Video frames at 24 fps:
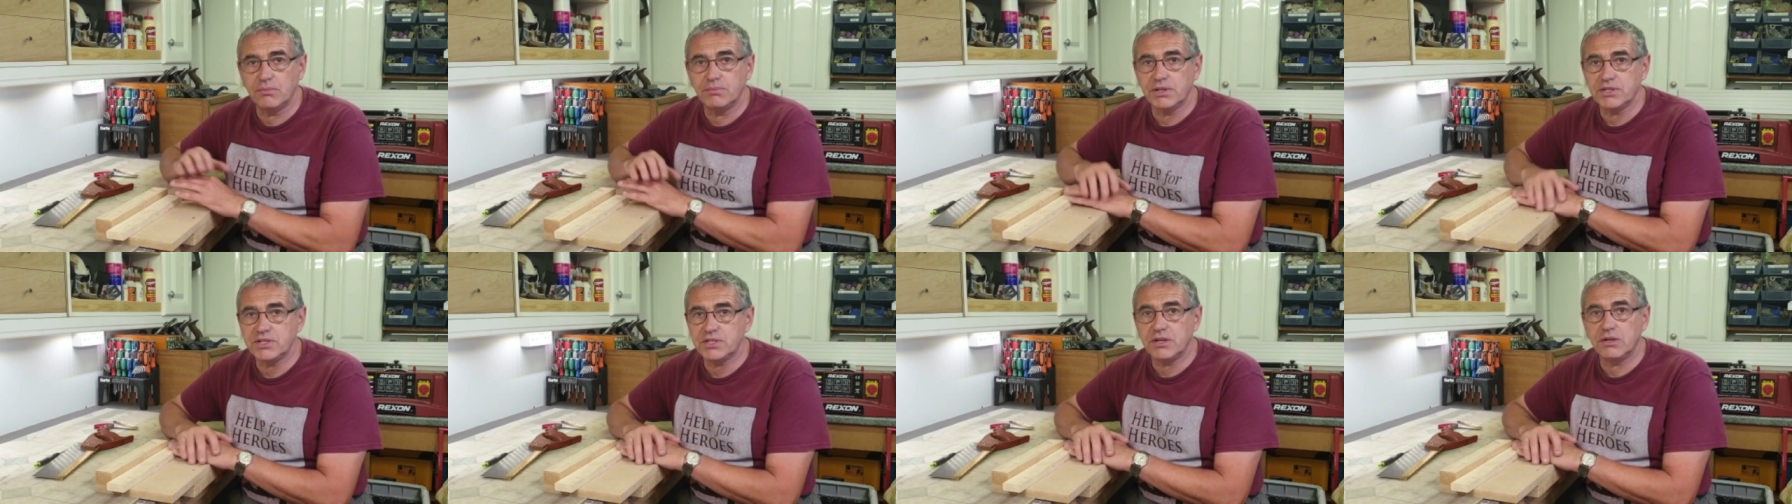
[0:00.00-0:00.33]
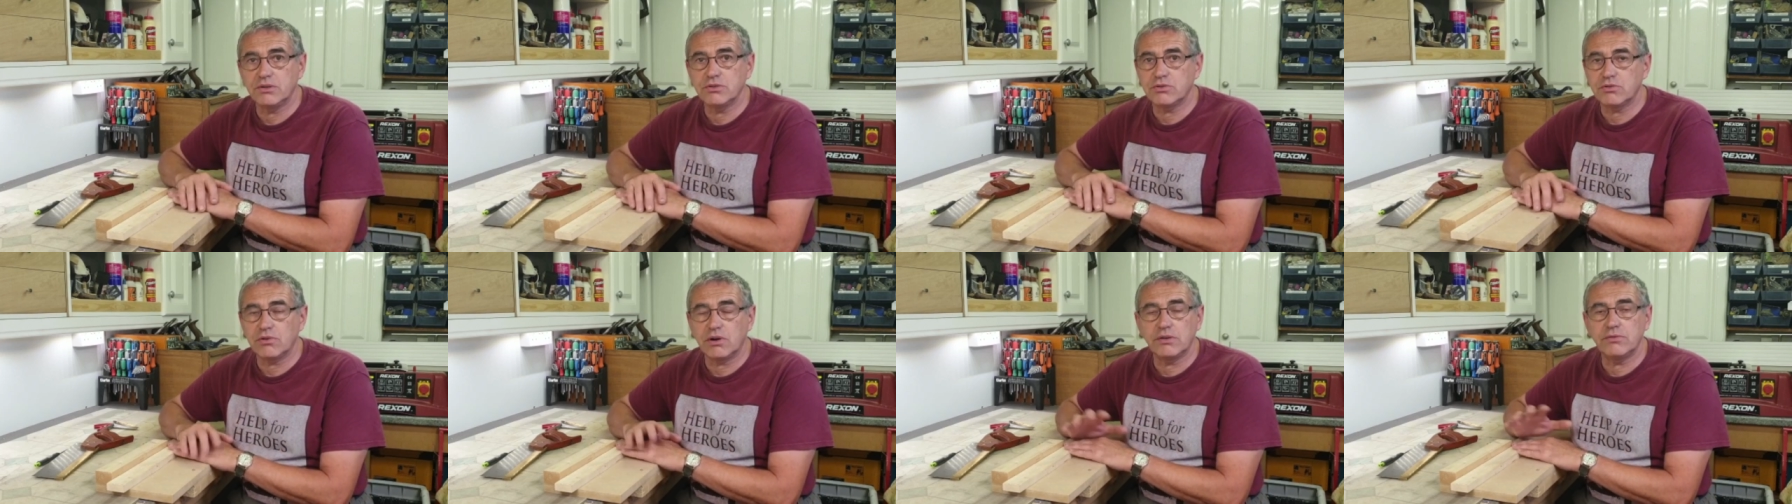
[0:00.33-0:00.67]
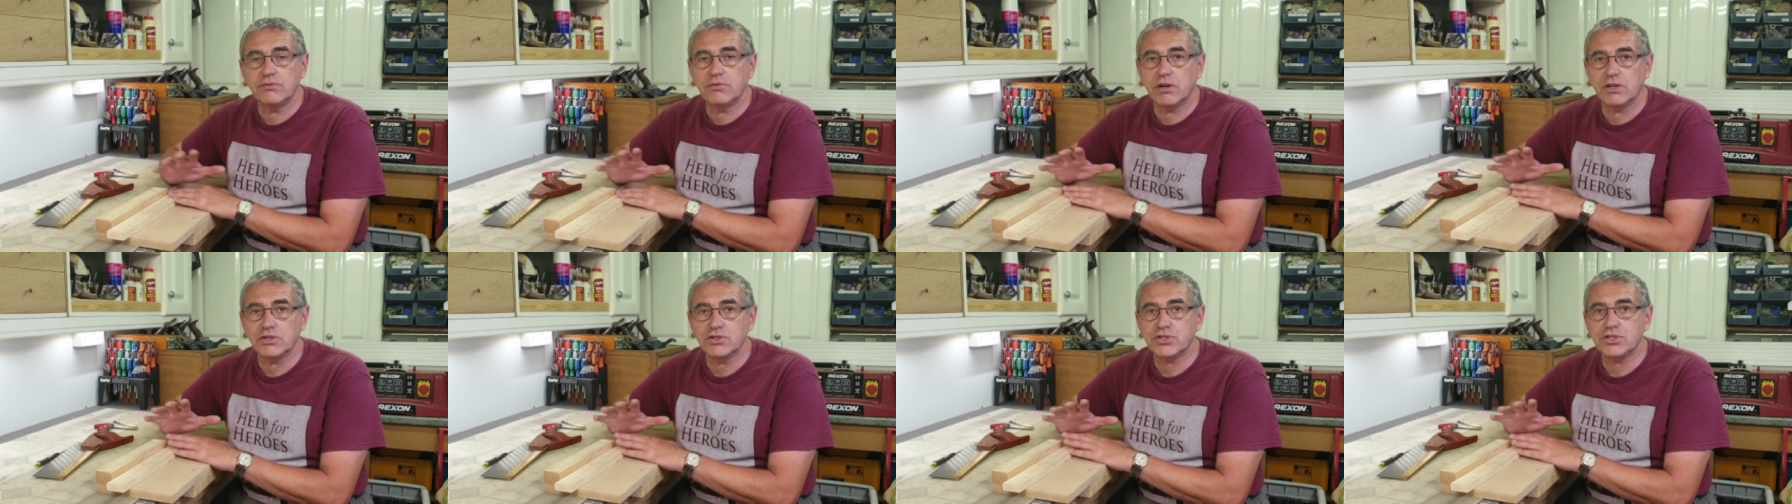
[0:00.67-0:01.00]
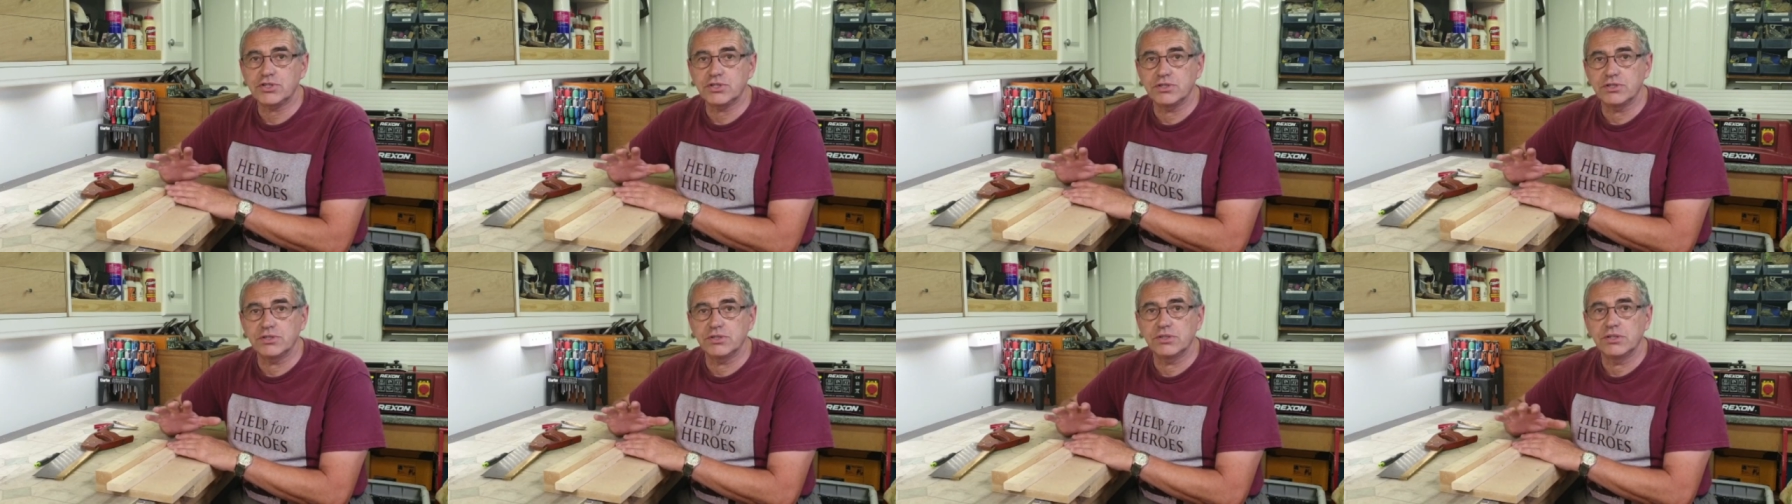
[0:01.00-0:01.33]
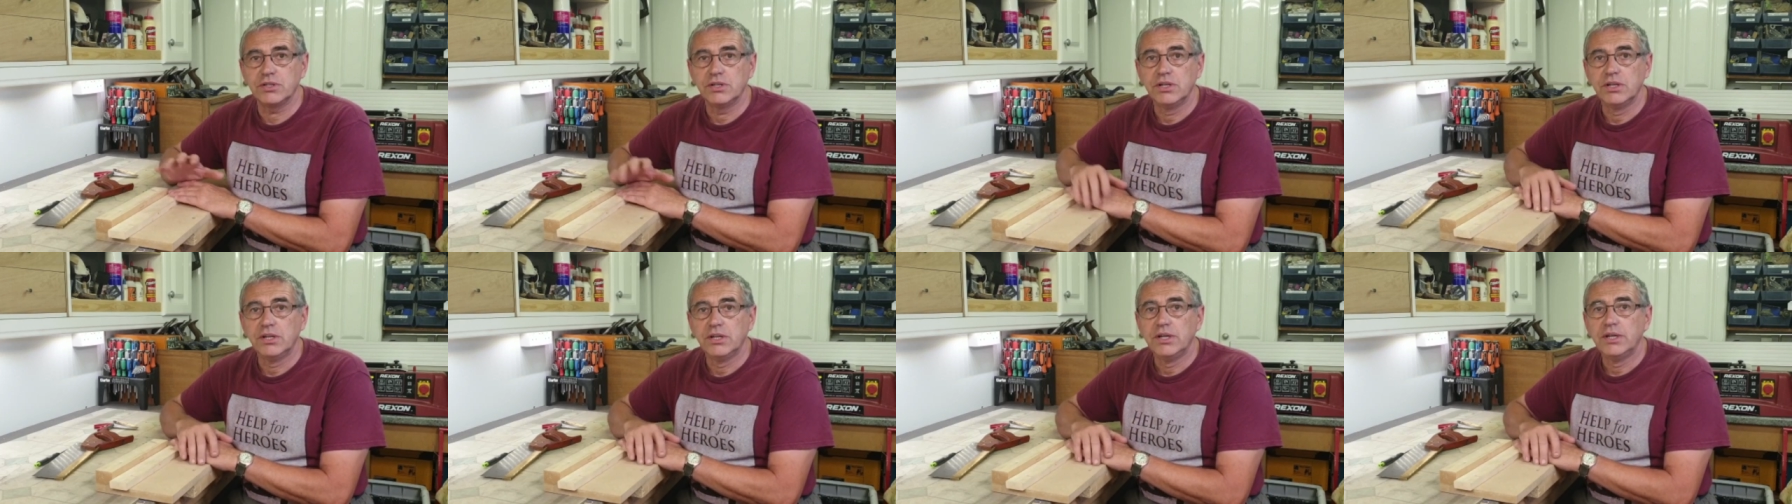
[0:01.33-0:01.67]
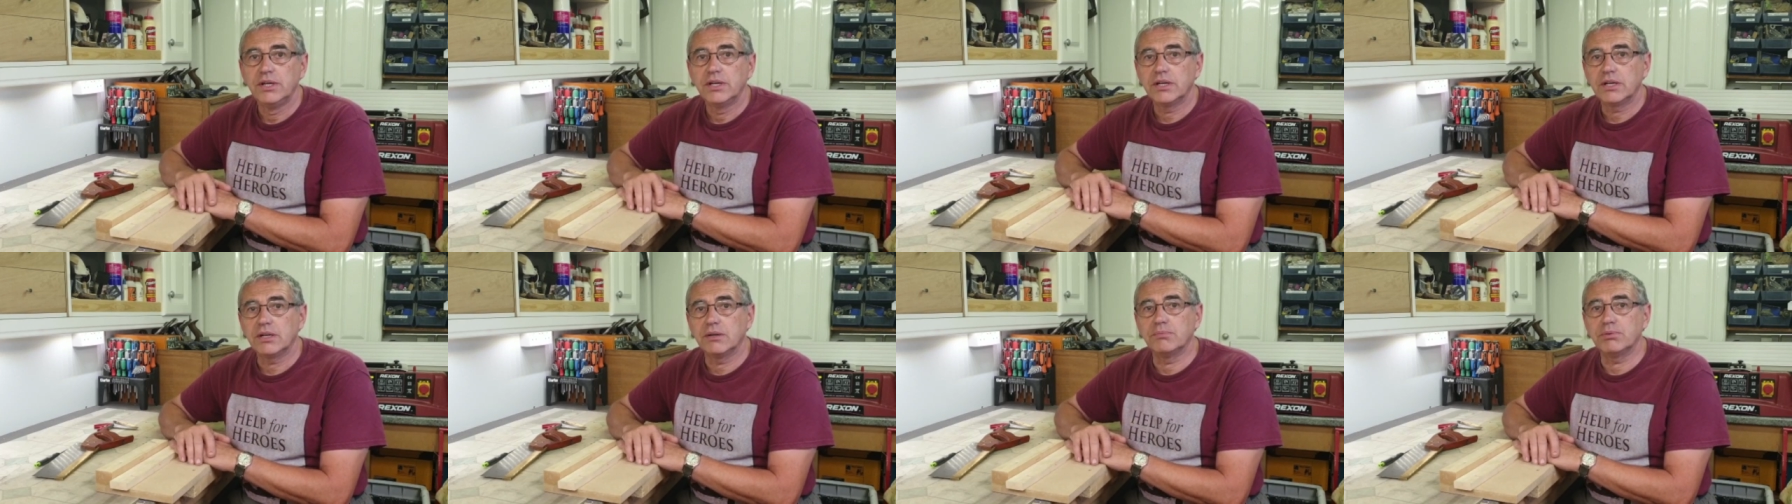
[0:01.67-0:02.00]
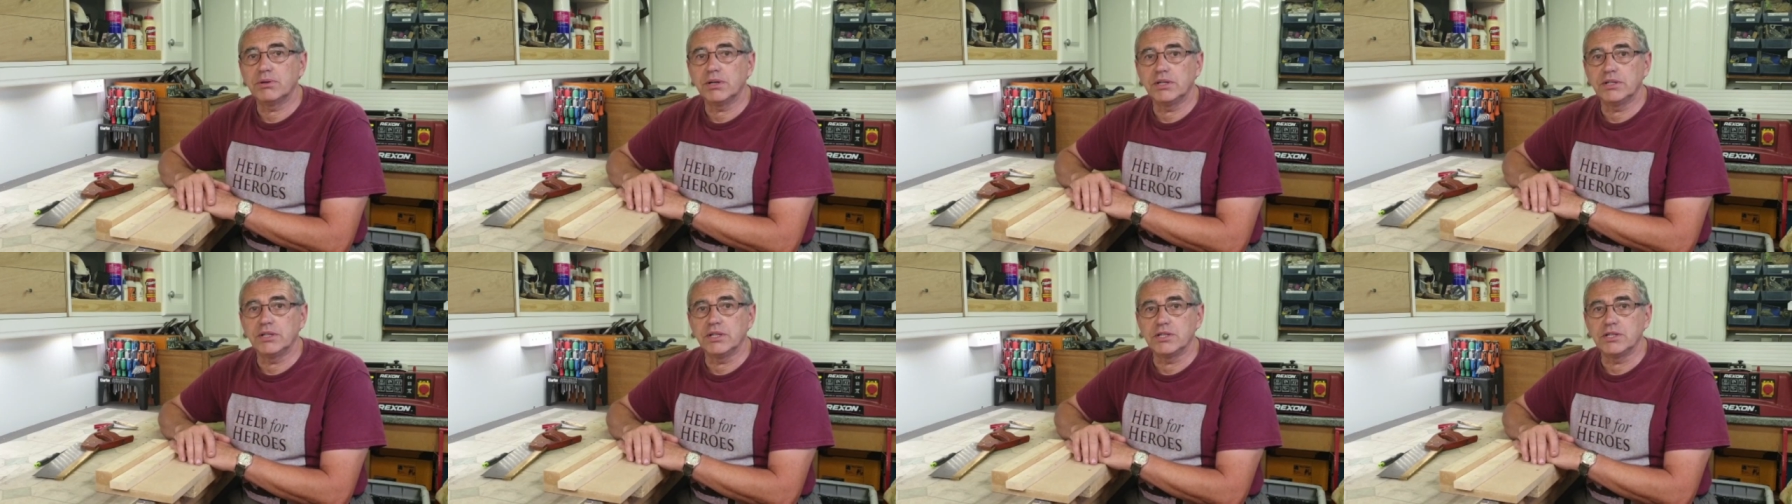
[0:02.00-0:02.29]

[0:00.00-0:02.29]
There's no great rush to complete